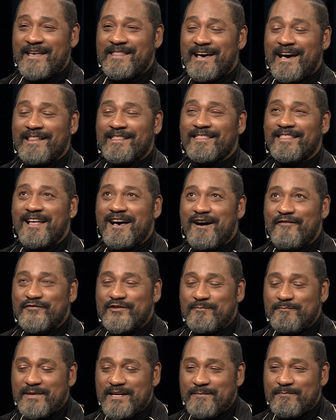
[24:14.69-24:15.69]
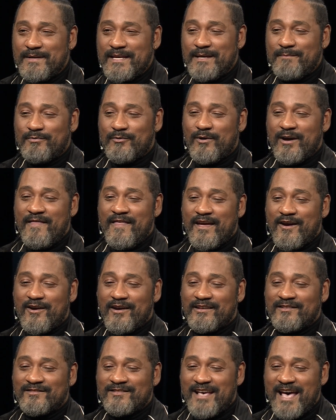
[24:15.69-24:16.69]
and I love to meet people and they are
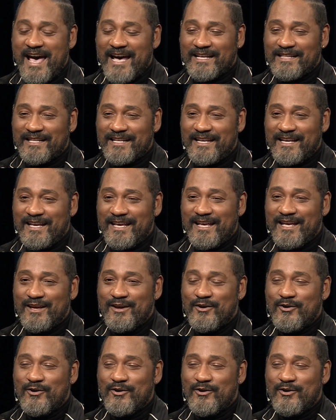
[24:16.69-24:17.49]
exactly